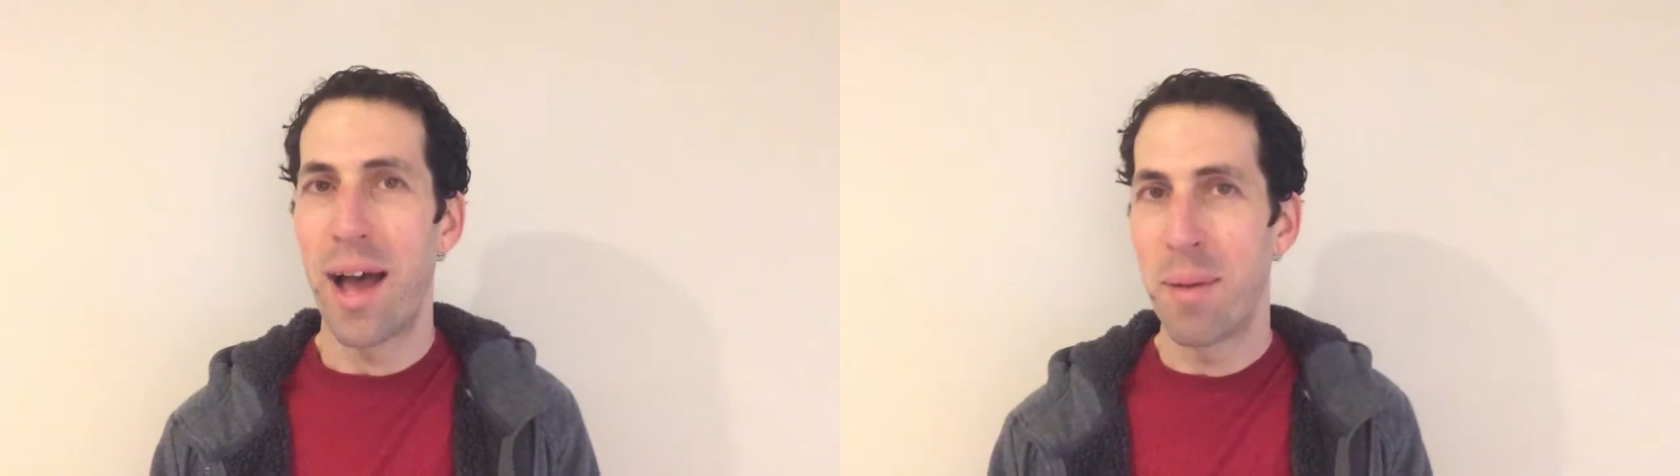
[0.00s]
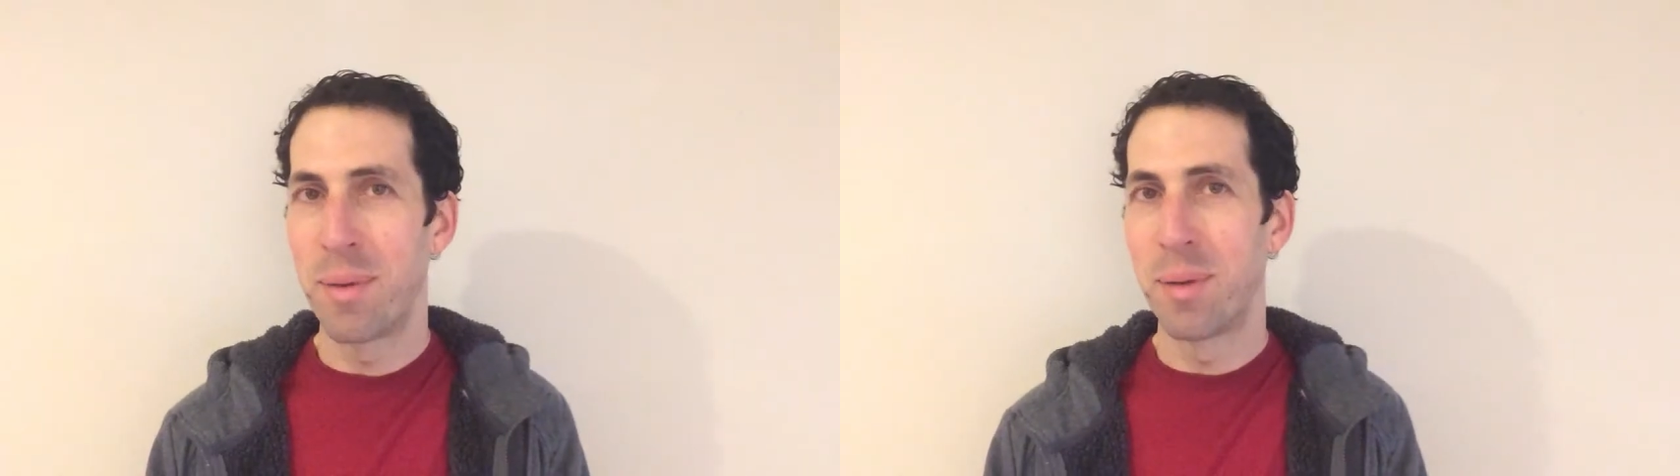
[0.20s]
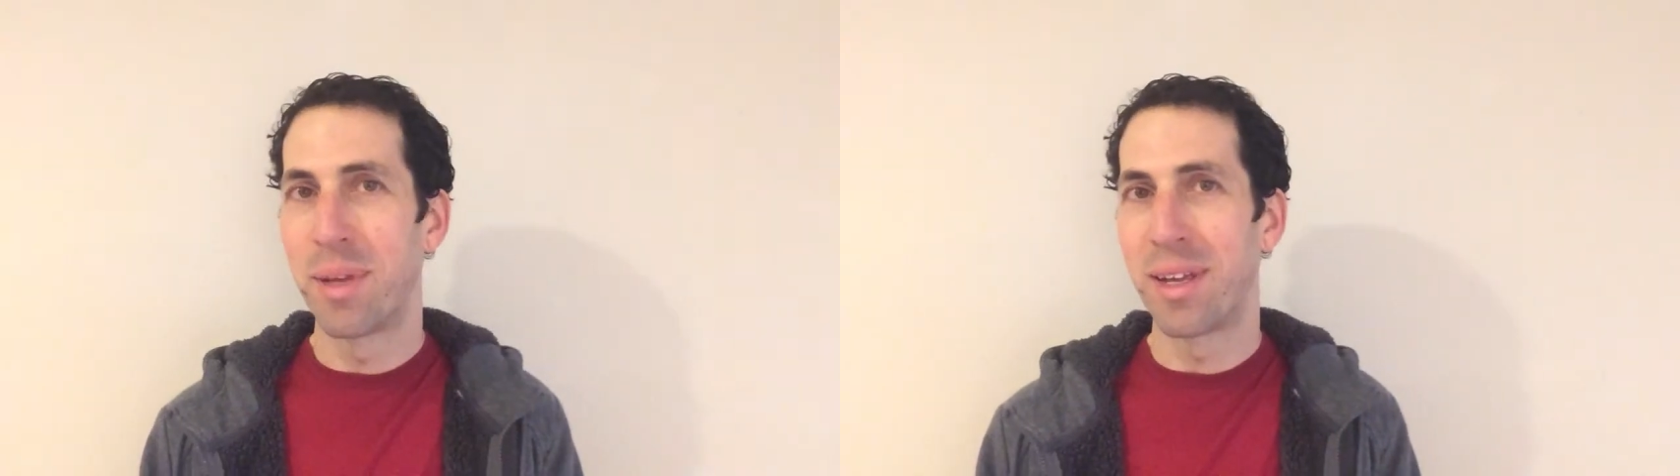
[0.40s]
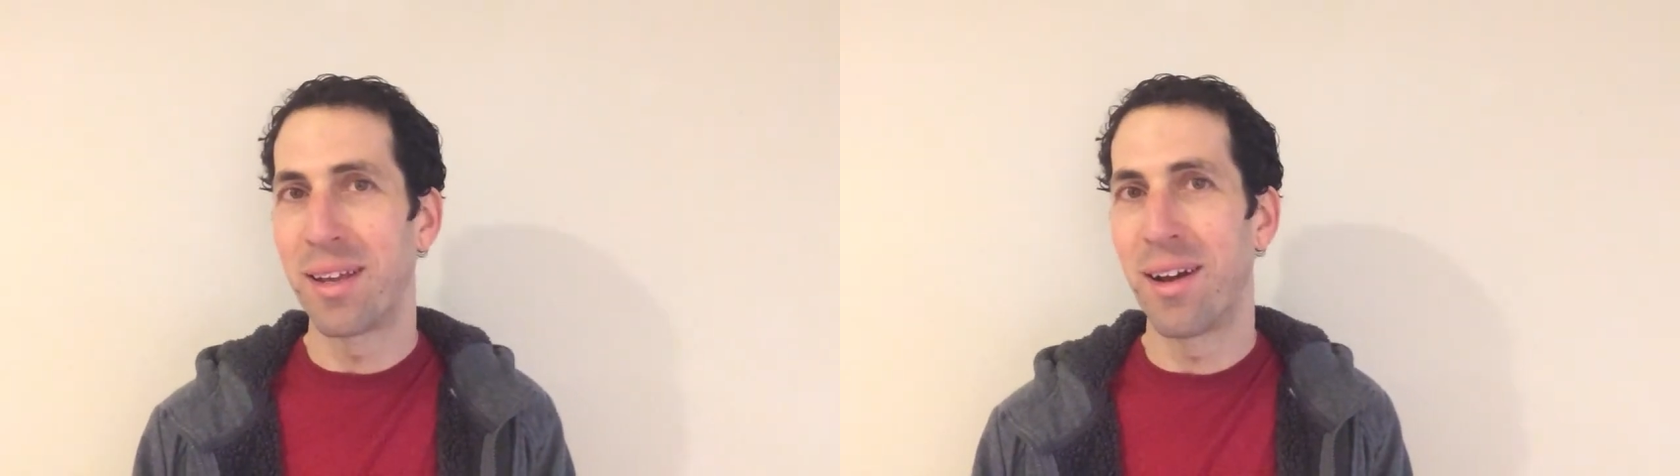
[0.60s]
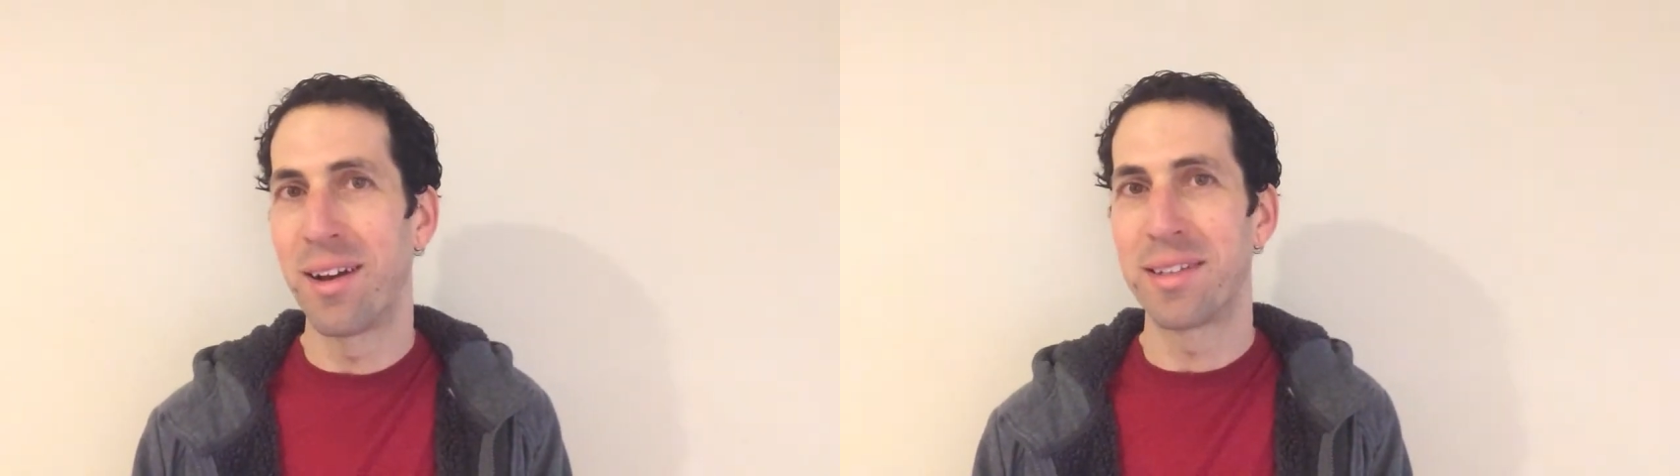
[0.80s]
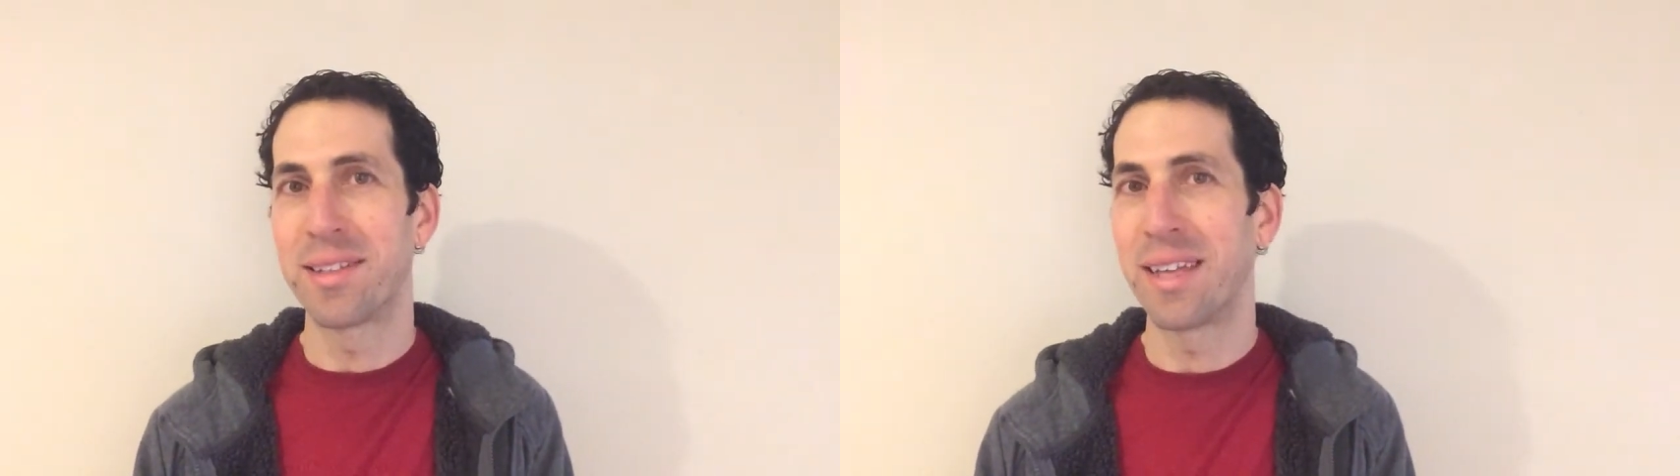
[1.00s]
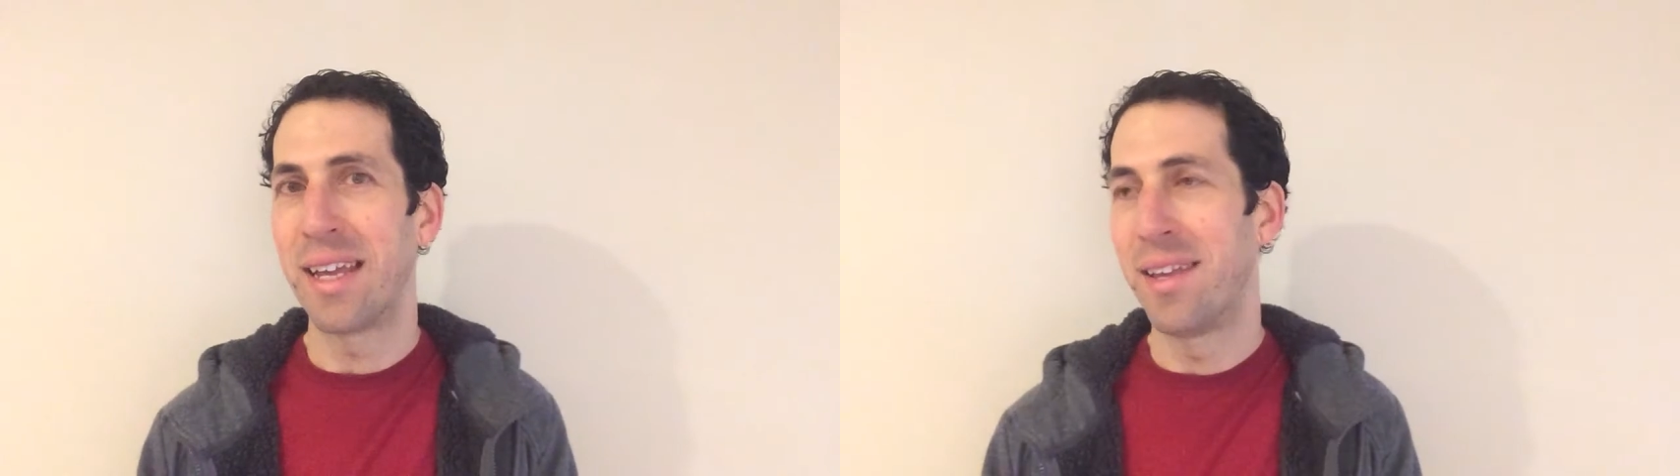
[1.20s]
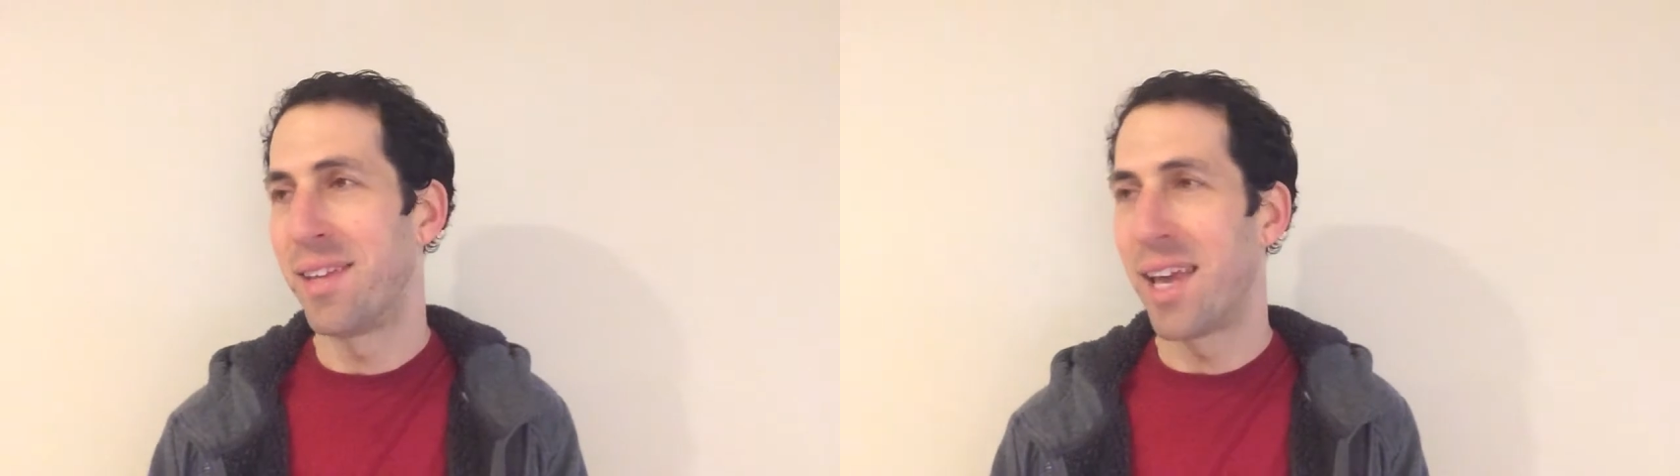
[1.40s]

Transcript: I'm going to be honest, and